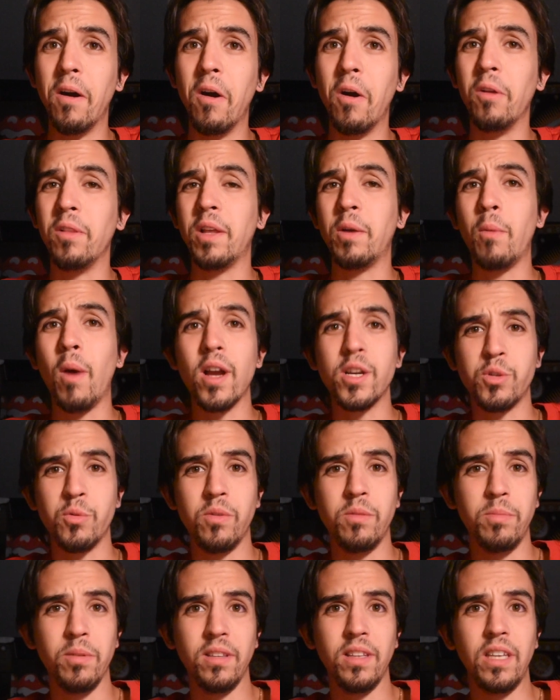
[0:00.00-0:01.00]
oh, like, why should
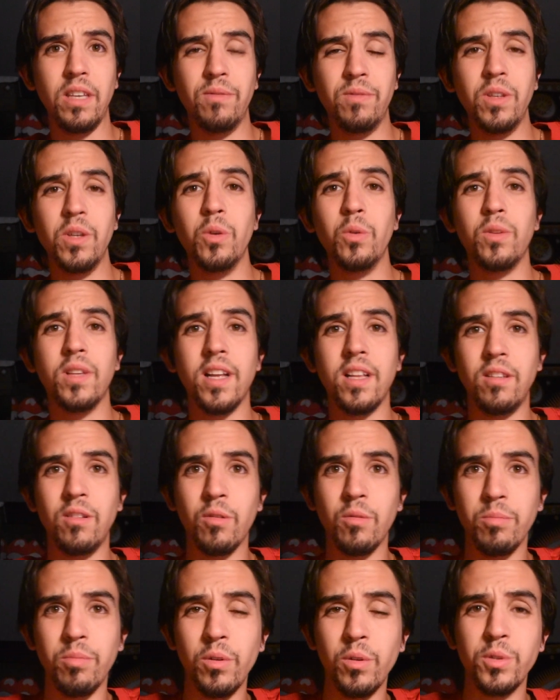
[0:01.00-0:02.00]
we believe you, that
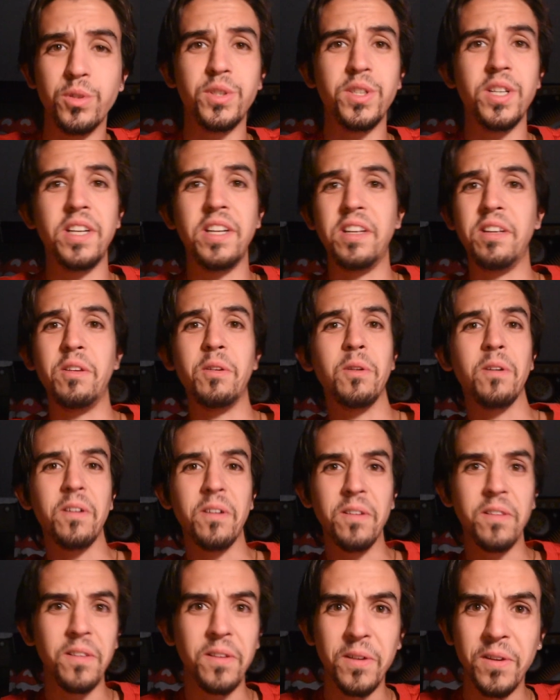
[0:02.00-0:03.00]
you're bullshitting,
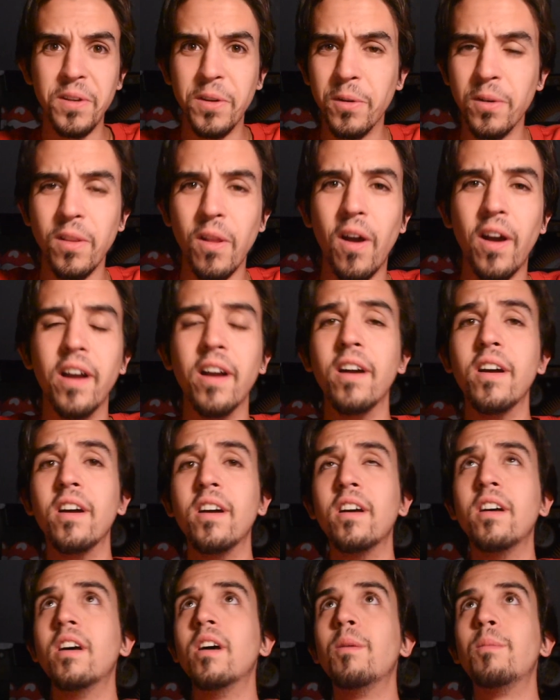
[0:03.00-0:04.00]
you're a liar.
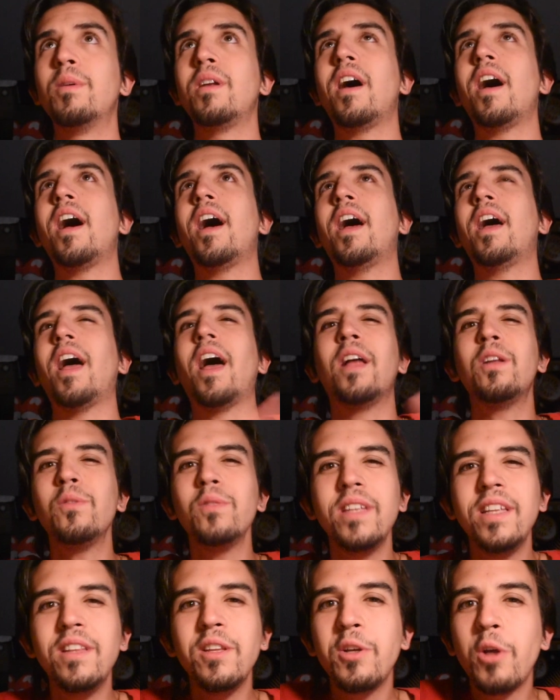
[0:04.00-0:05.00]
But I
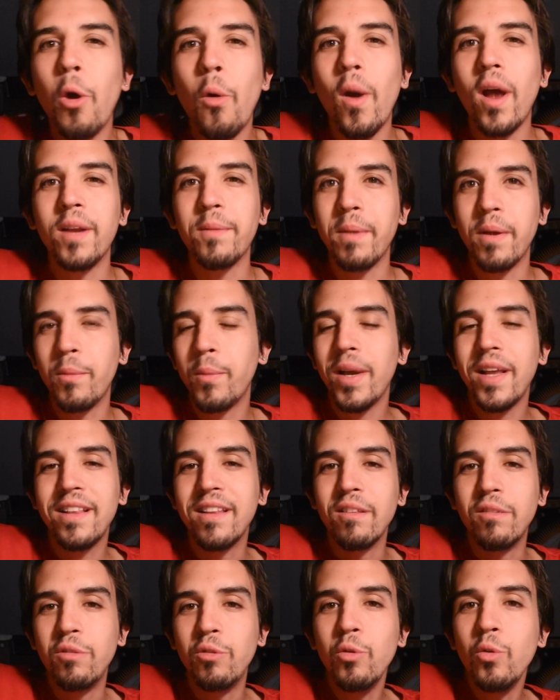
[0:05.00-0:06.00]
don't need to go out of my way
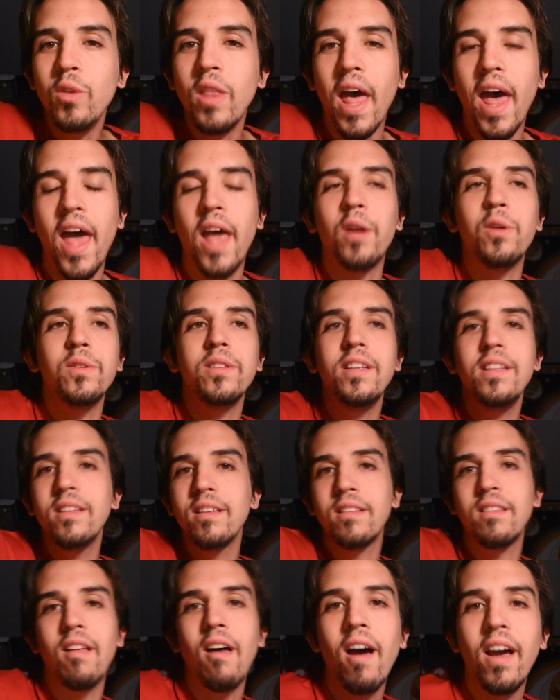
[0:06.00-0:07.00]
to do that. I don't need
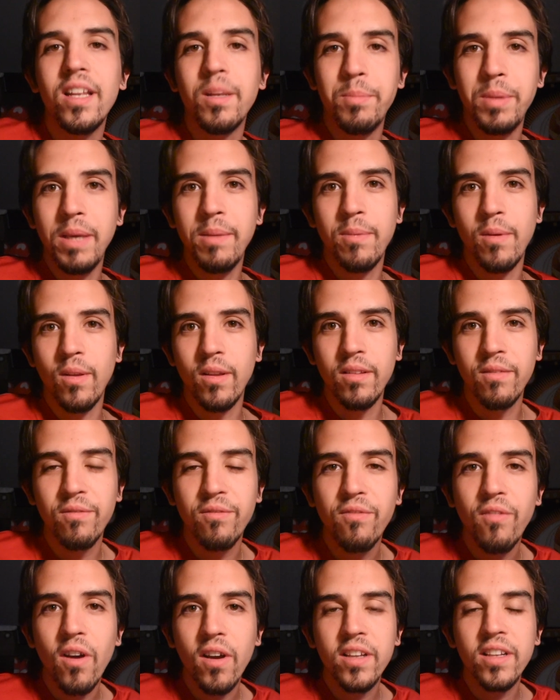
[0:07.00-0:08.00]
to lie to people on
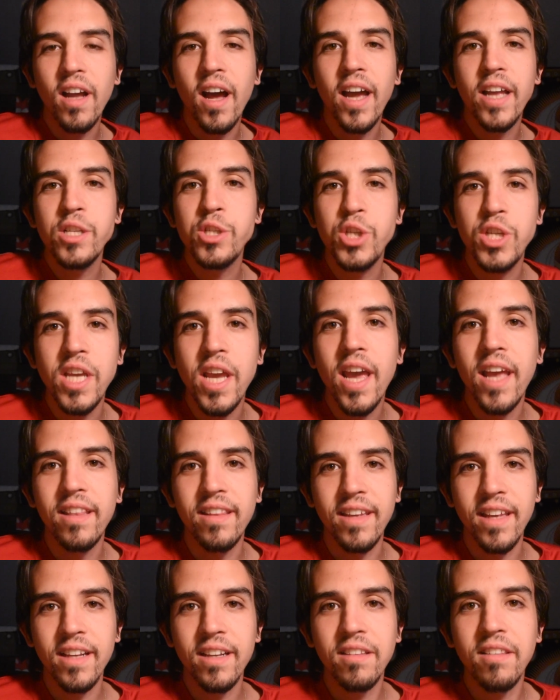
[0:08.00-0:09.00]
fucking IGN
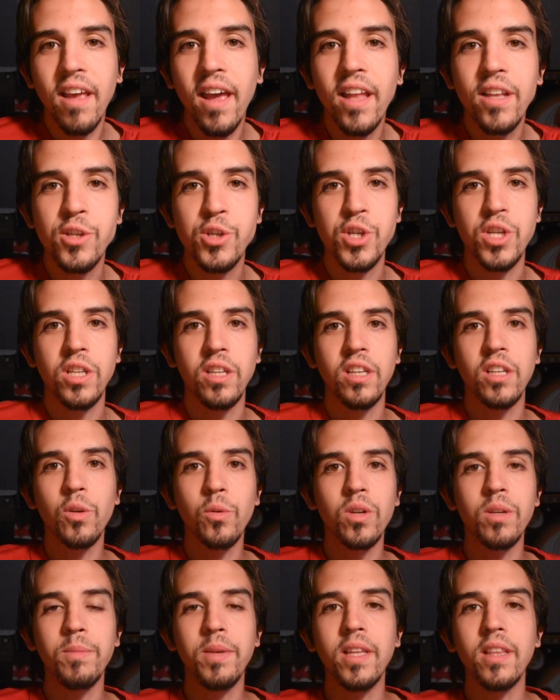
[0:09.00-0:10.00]
to get attention, you know
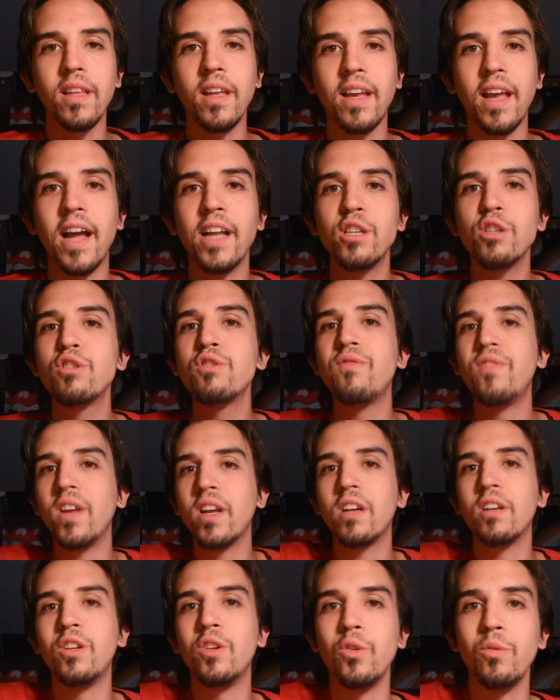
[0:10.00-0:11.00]
what I mean? Like, I just
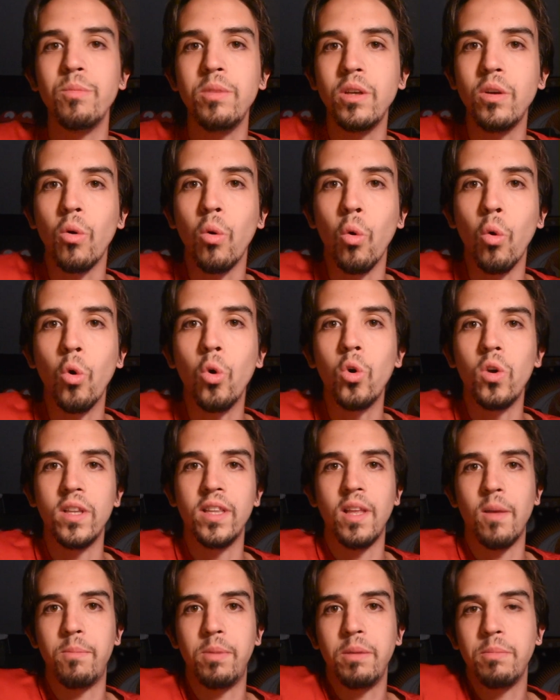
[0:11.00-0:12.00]
figured it would be cool
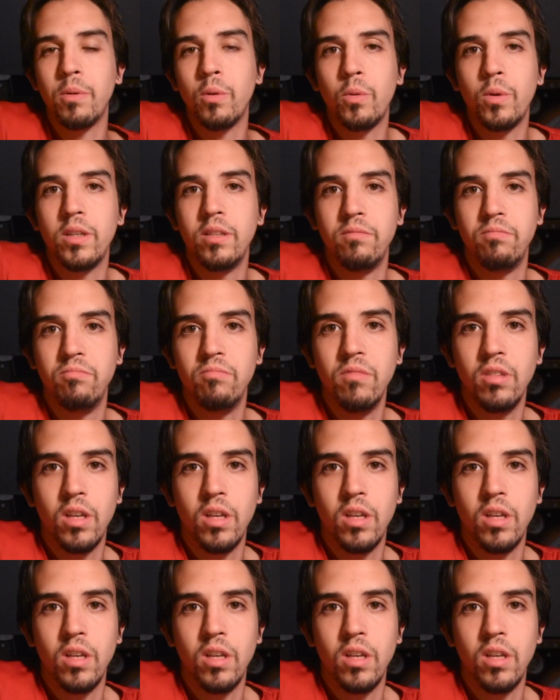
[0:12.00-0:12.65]
and that people would,